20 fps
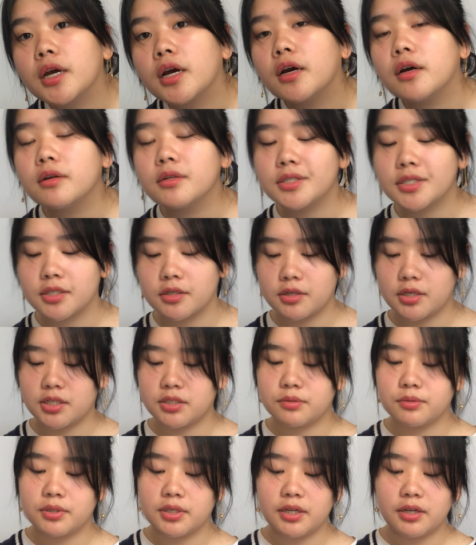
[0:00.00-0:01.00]
out, so
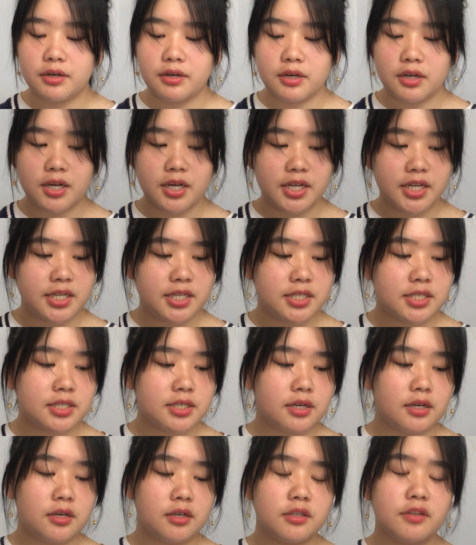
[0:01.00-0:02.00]
that's really nice.
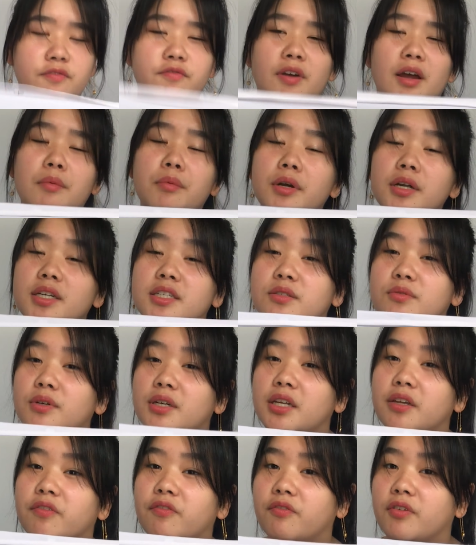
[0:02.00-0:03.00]
The fabric is
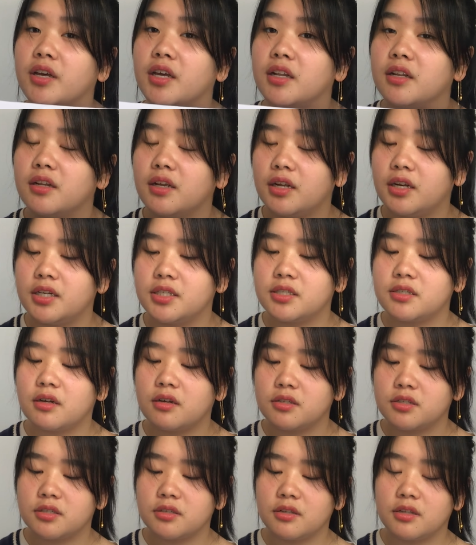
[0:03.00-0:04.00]
really thin, and it's
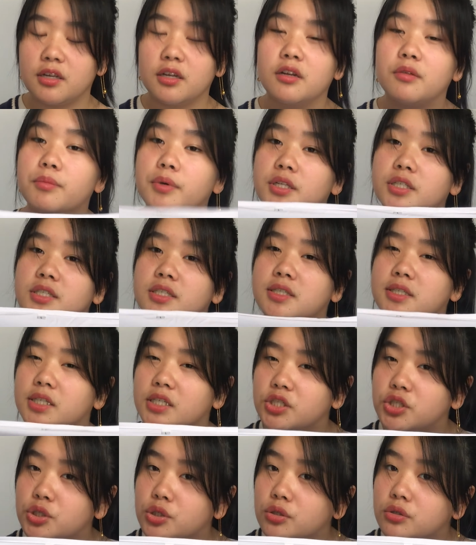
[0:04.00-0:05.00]
also a little bit
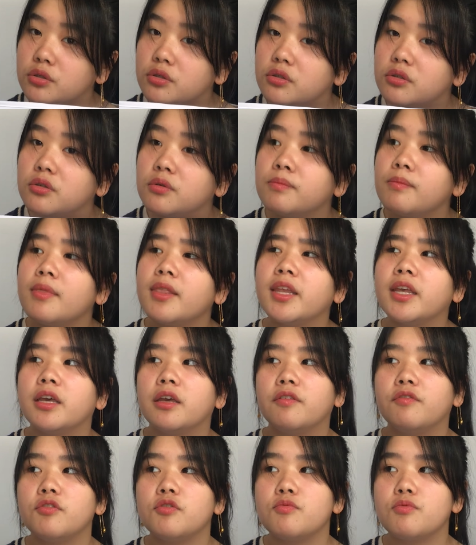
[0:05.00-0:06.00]
see-through
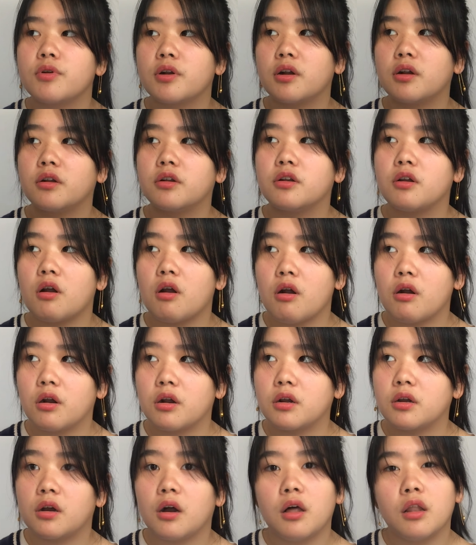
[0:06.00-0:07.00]
if you wear a
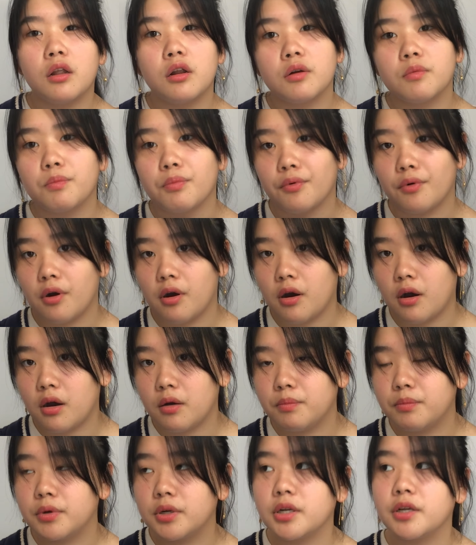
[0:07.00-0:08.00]
dark color
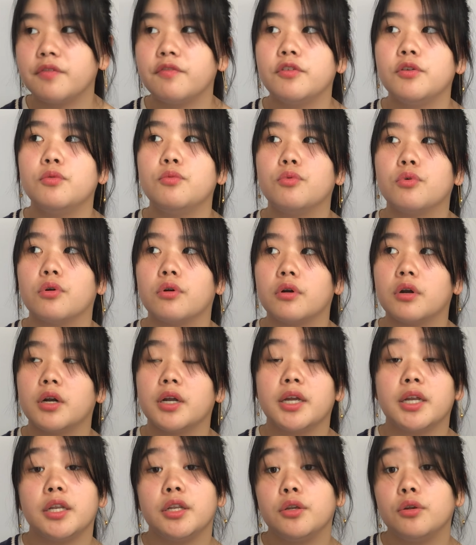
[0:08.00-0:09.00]
bra, but if you wear
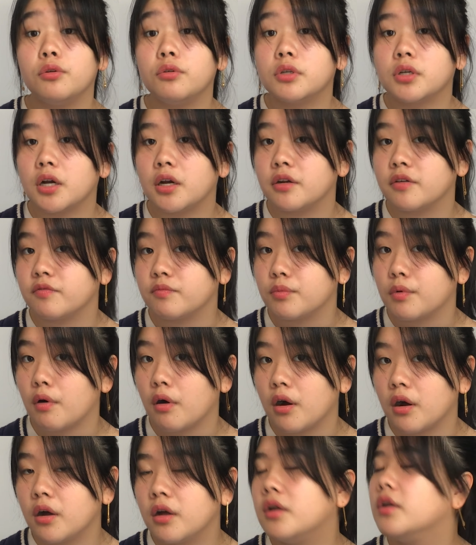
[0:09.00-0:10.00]
a nude kind of
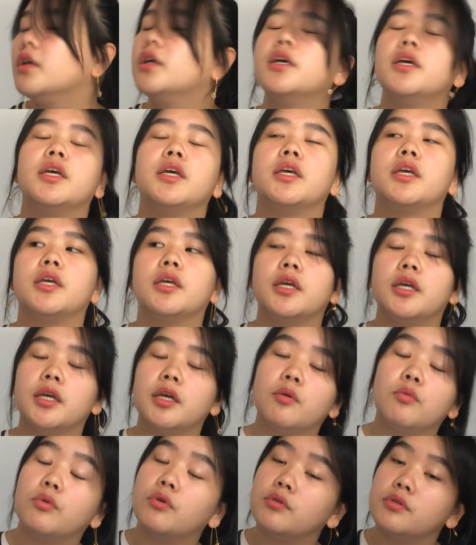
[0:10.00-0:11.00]
bra,
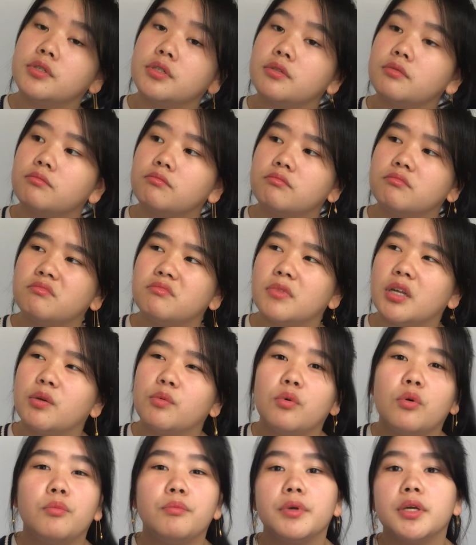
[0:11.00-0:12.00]
it won't
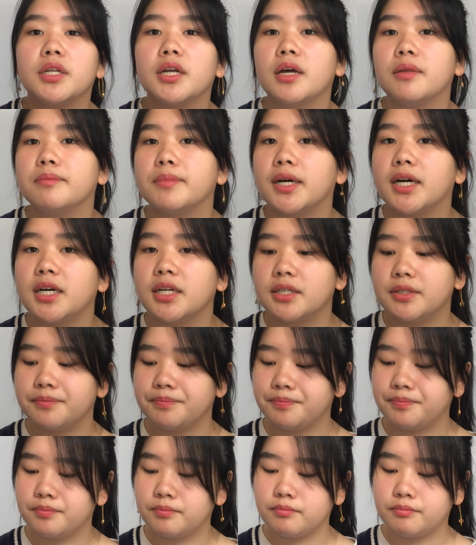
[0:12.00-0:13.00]
be that bad.
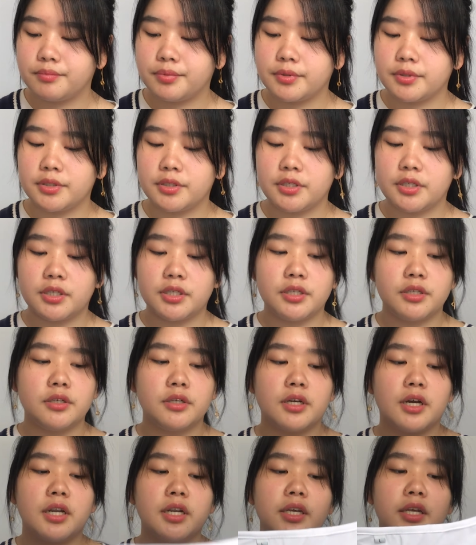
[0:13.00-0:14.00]
But you
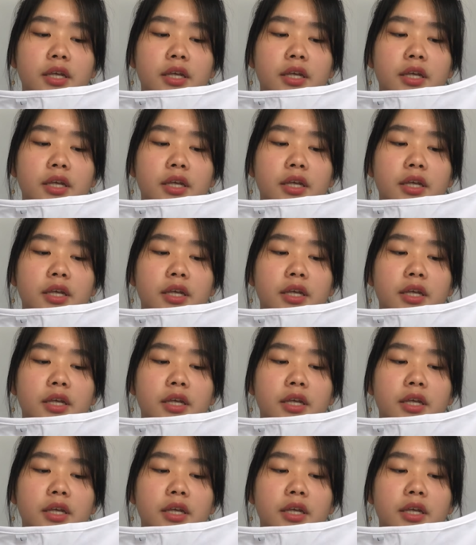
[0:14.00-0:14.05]
gotta